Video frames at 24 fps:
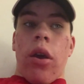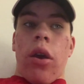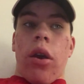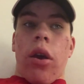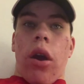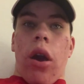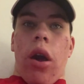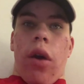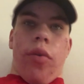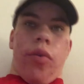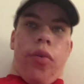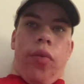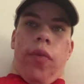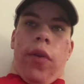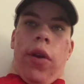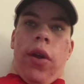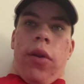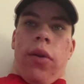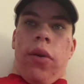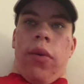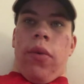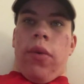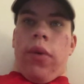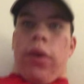
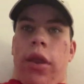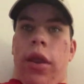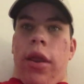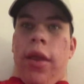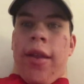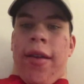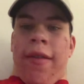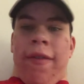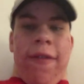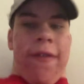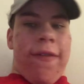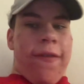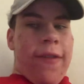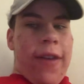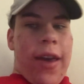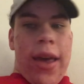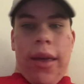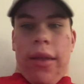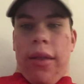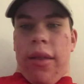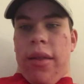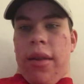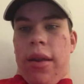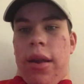Colorado is a
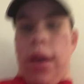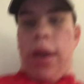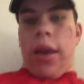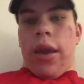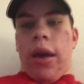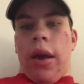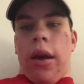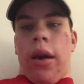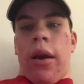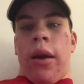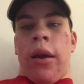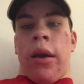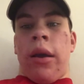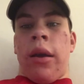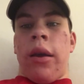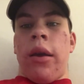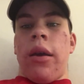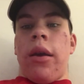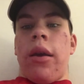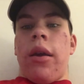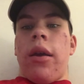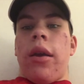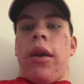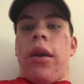fast, young
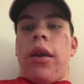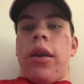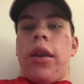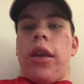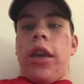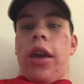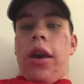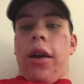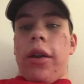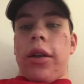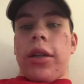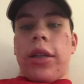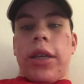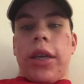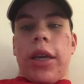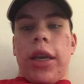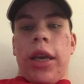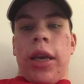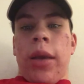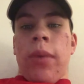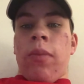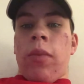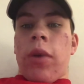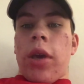
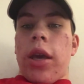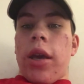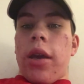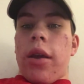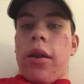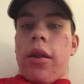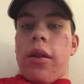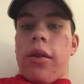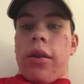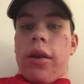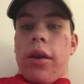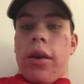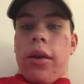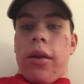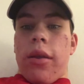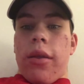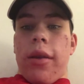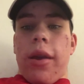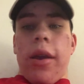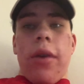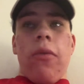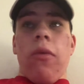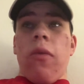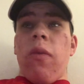team. And
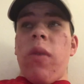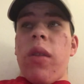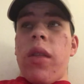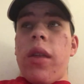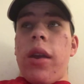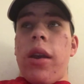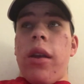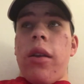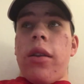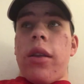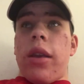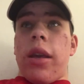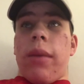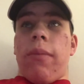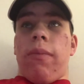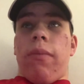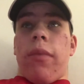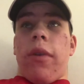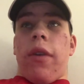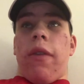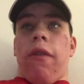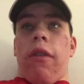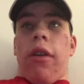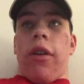they are a really good team,
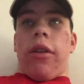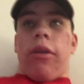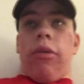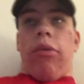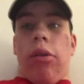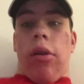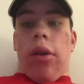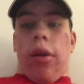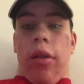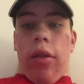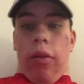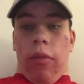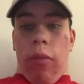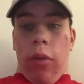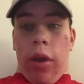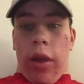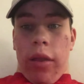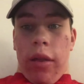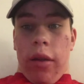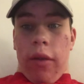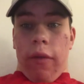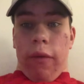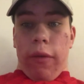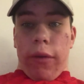if I do say so
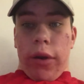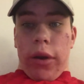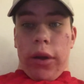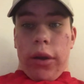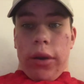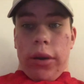myself.